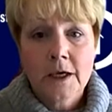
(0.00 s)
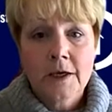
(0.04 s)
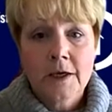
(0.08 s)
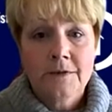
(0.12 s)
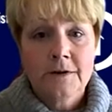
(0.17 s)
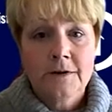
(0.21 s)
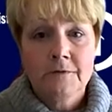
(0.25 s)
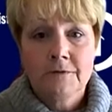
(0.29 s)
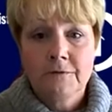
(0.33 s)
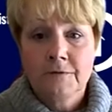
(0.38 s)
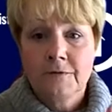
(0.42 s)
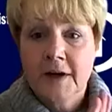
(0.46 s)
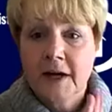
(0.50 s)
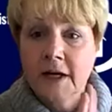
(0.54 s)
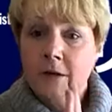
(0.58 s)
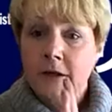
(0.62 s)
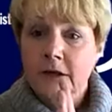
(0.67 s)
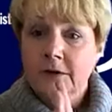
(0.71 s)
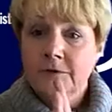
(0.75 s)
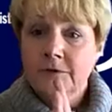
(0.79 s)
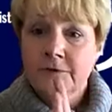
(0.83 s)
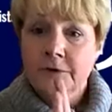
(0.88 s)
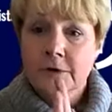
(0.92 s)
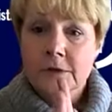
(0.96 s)
The very
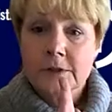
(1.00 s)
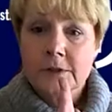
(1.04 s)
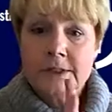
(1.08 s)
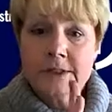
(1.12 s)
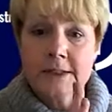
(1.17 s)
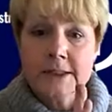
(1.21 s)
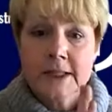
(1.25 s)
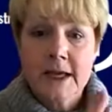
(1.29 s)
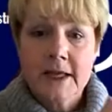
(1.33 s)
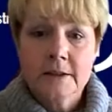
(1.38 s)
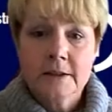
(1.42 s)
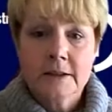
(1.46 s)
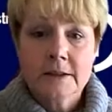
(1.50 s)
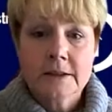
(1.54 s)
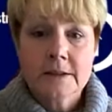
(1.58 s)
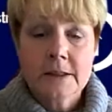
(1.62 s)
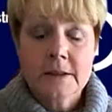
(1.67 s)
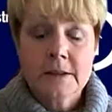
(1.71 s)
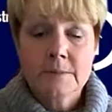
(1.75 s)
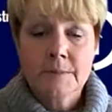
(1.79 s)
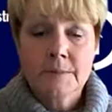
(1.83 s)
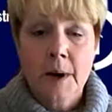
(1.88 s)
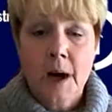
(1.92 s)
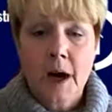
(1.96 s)
first thing that
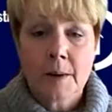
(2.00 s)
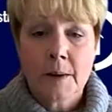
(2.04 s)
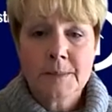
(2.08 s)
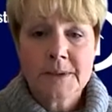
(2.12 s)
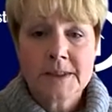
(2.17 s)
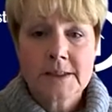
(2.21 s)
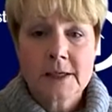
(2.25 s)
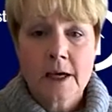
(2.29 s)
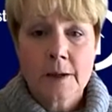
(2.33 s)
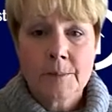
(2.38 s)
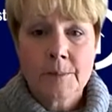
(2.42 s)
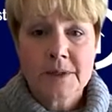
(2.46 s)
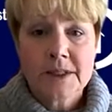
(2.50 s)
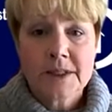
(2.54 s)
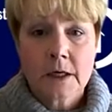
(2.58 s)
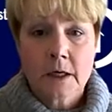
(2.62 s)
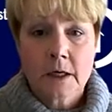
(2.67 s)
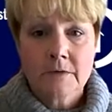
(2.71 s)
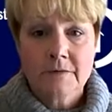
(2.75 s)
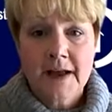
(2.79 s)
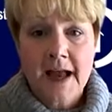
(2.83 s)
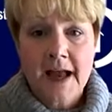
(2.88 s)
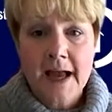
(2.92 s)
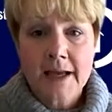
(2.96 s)
pops up is our
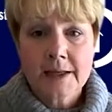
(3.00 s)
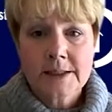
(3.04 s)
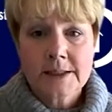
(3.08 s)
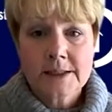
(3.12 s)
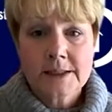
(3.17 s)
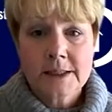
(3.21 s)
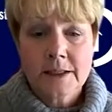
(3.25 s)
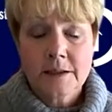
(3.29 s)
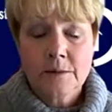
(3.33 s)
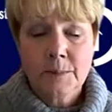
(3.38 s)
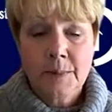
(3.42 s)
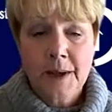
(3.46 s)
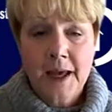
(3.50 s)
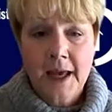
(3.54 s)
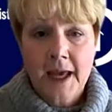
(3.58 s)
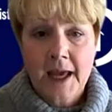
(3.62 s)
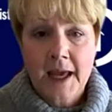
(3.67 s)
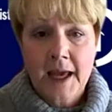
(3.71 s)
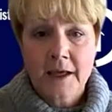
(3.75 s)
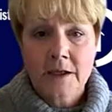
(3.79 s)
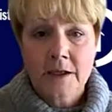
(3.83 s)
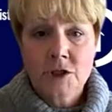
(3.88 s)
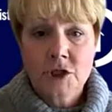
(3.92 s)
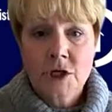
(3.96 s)
vaccine
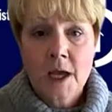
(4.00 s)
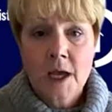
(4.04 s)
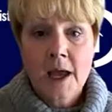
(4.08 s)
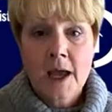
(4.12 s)
page.